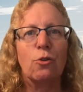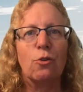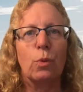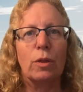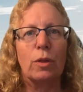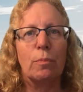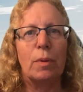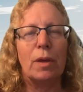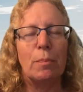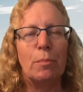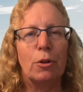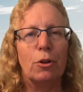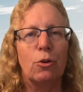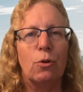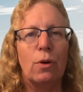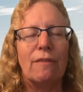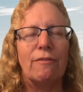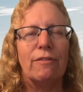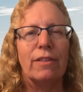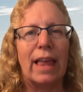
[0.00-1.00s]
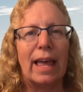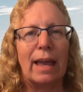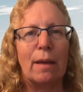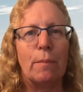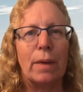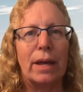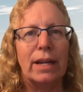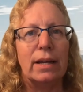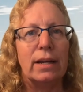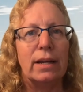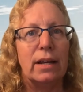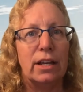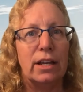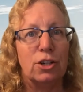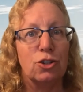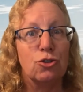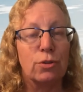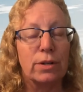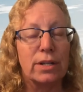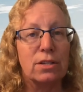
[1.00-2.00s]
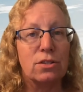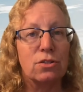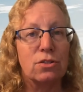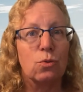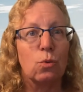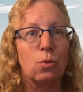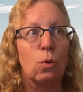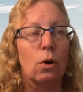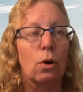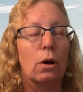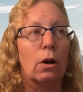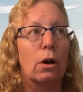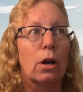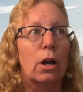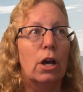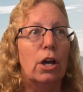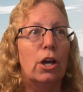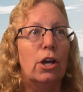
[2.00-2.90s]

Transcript: with people who have like-minded interests or